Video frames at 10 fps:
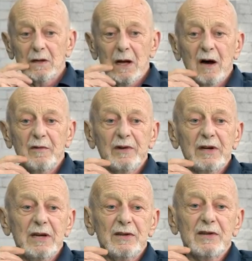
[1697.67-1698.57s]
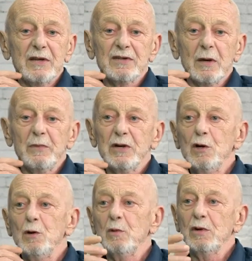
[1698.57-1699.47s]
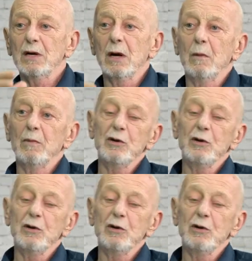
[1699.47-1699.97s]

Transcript: Alvin, is there somebody who would come